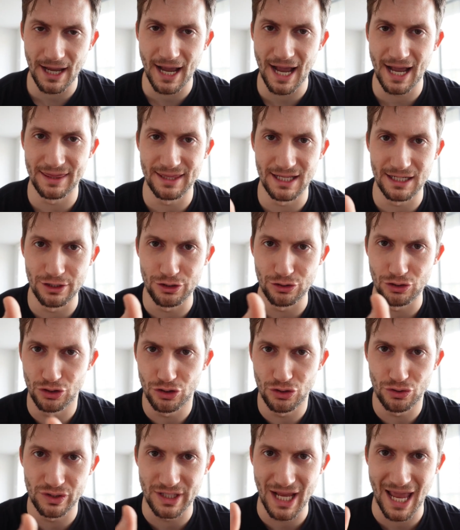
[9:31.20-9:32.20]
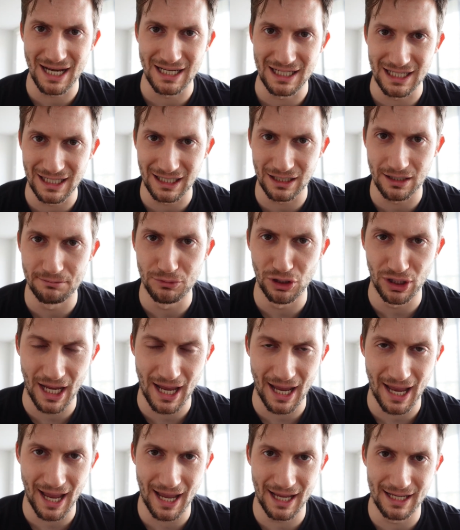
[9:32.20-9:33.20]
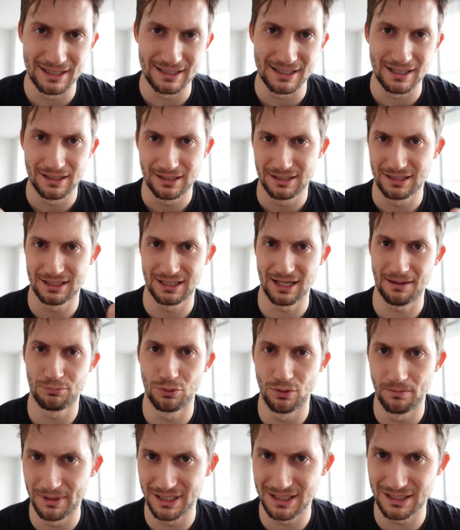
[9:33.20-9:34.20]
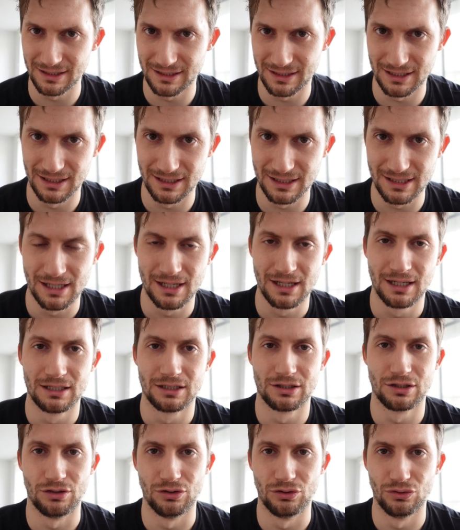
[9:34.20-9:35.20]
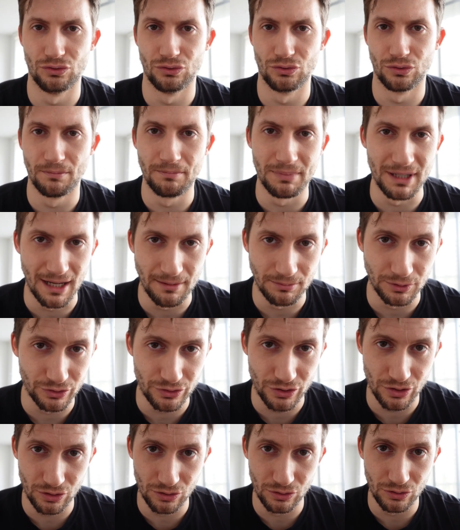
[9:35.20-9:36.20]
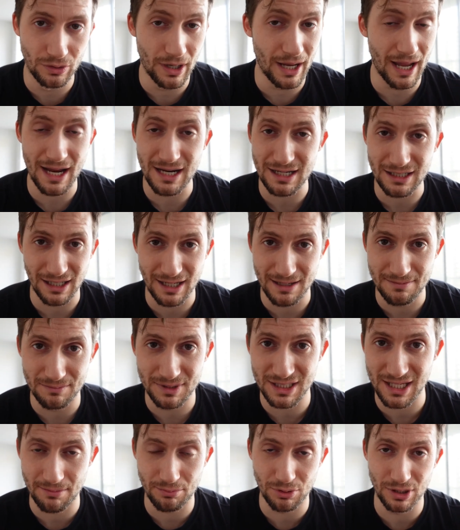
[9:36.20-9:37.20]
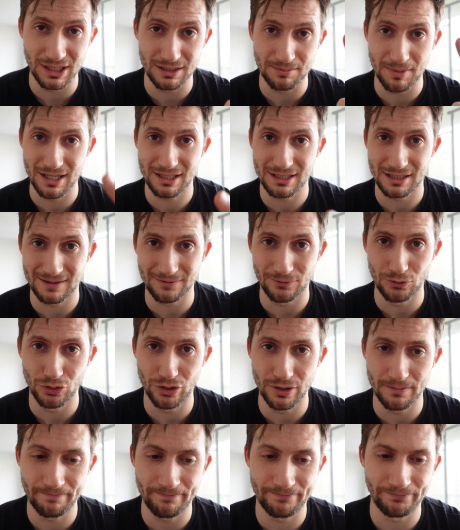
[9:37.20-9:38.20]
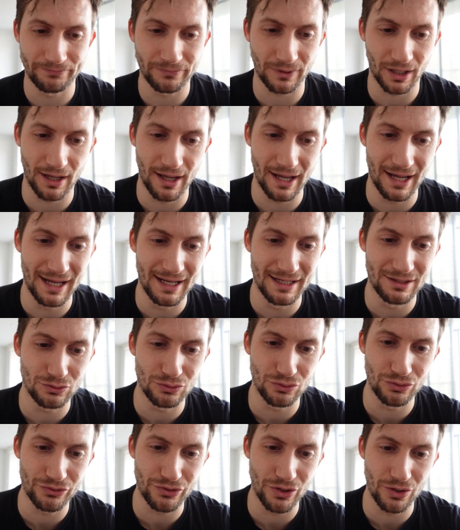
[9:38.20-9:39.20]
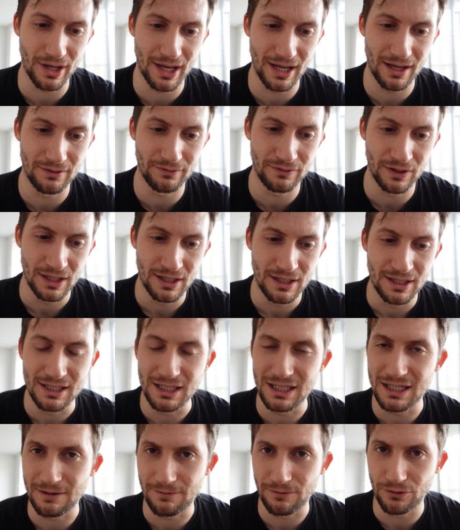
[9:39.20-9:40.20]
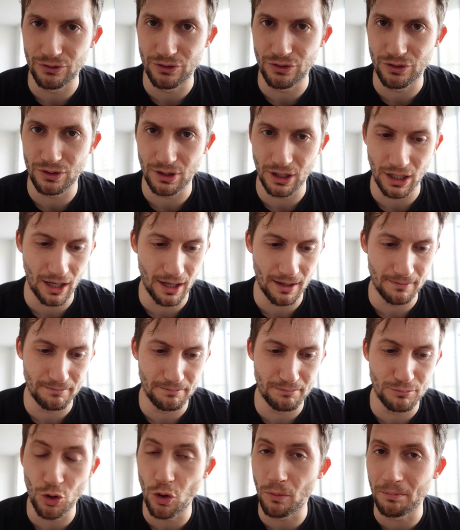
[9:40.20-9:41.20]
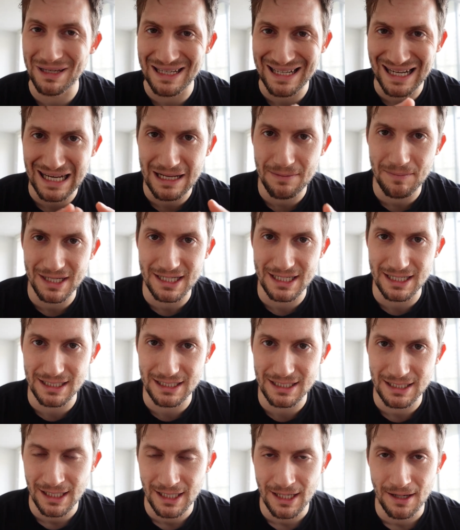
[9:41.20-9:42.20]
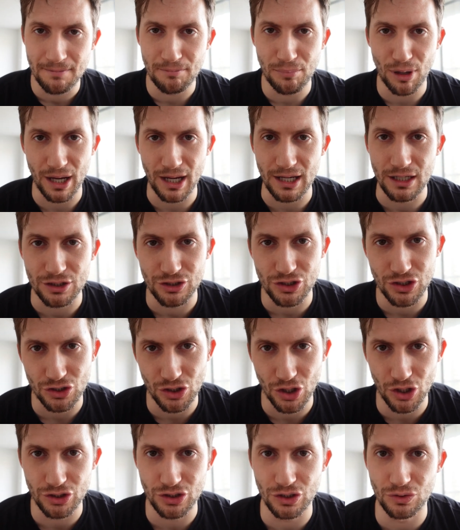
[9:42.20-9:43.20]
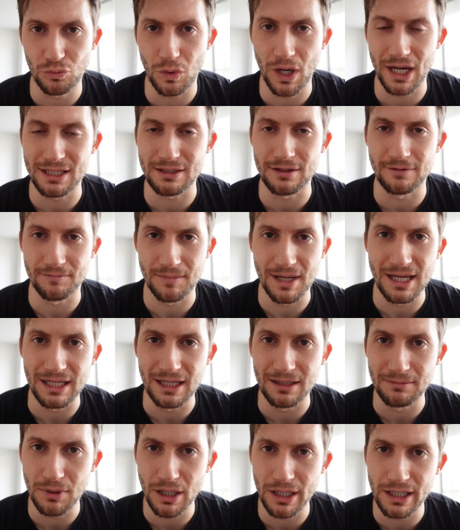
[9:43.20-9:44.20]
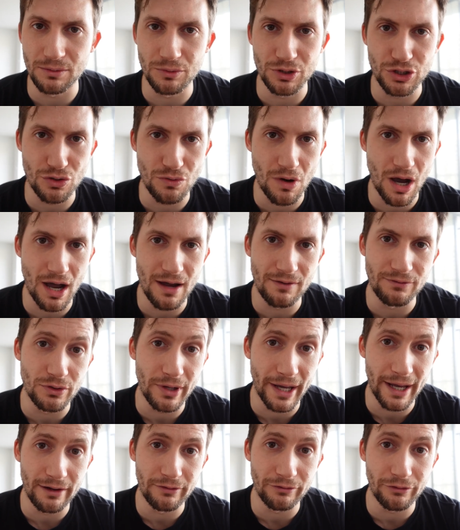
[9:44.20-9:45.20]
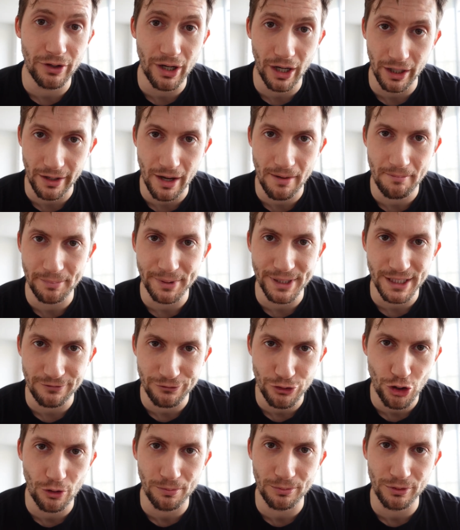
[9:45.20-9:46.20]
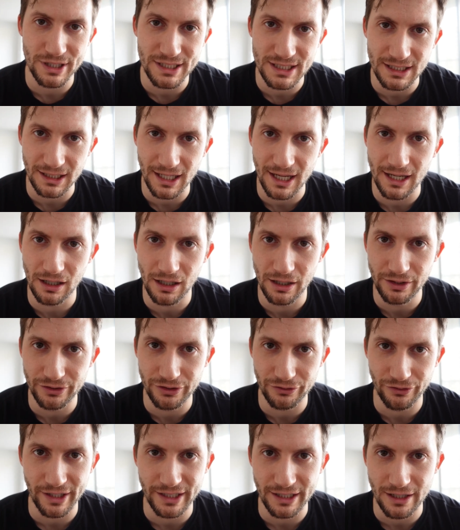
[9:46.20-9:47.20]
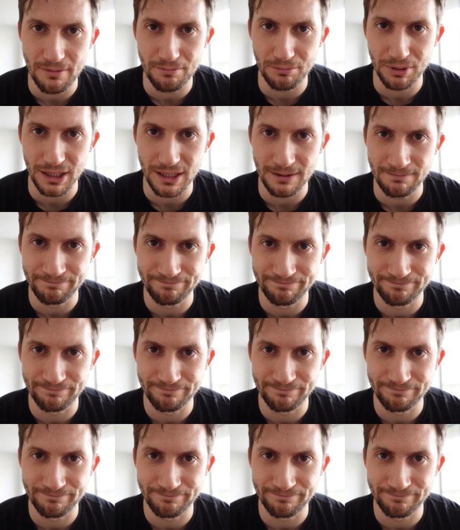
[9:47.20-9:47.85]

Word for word: and then you can use any income you get as separate businesses to be able to a claim separate expenses for them and also have different um, not be limited by certain ways of making money which you are if you have a company if you're operating under a company